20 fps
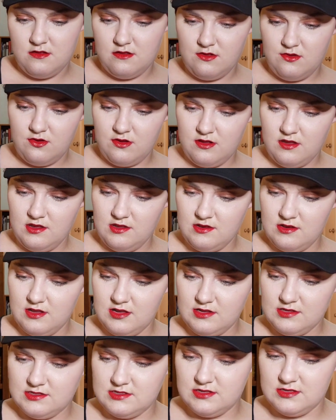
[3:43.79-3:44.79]
Okay,
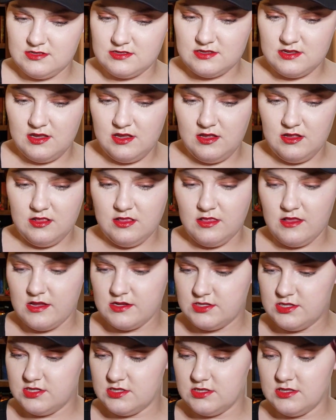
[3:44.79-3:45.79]
next is a
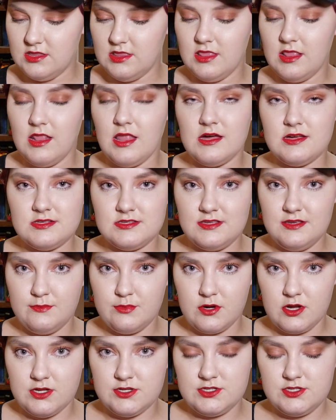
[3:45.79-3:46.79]
Luxie
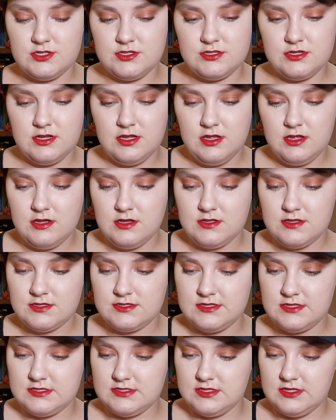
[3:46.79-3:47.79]
brush.
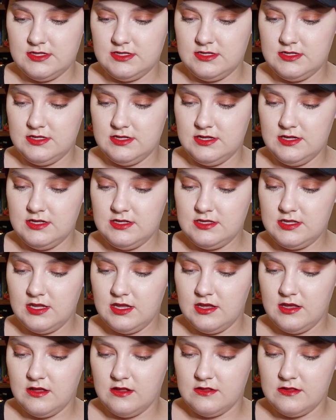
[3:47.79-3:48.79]
This is the
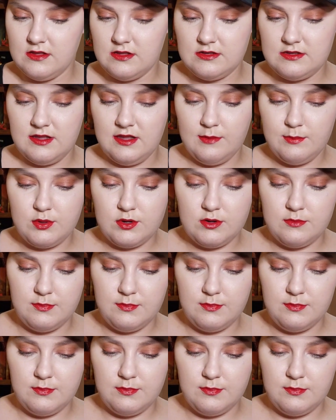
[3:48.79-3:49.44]
Detailed Taper